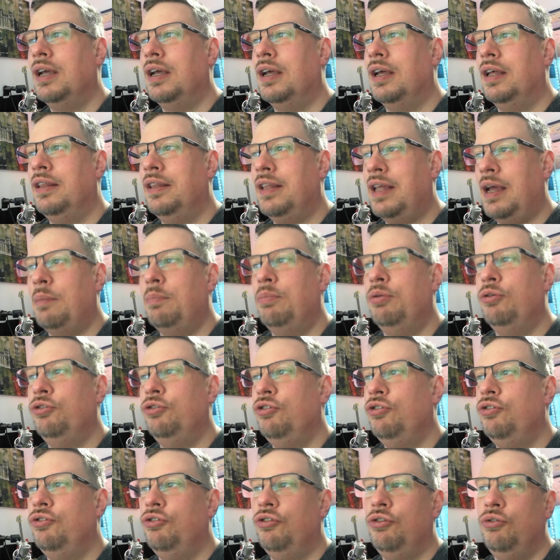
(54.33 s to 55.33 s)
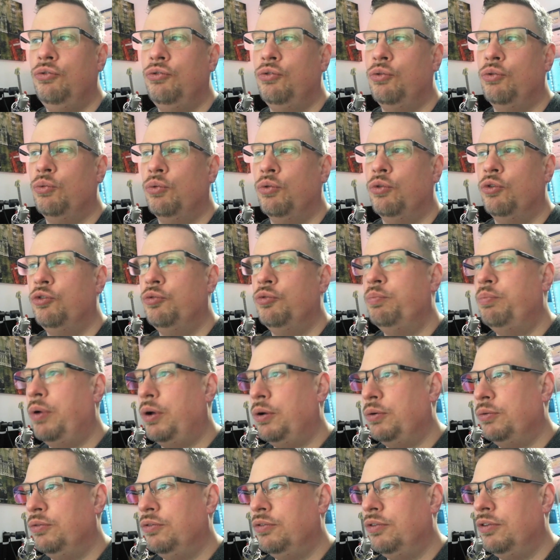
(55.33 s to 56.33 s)
And that pushes you towards
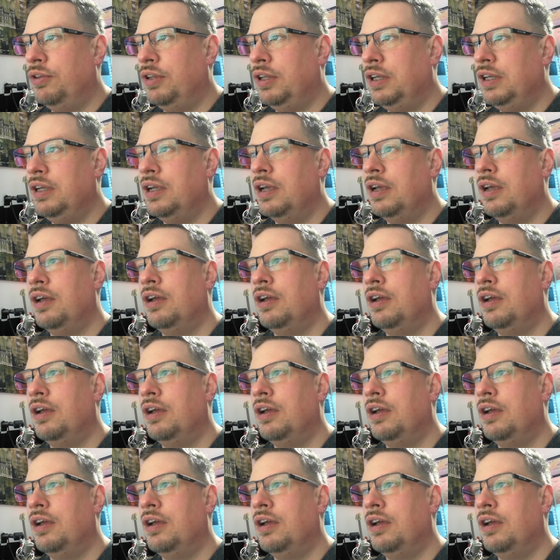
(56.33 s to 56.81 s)
both the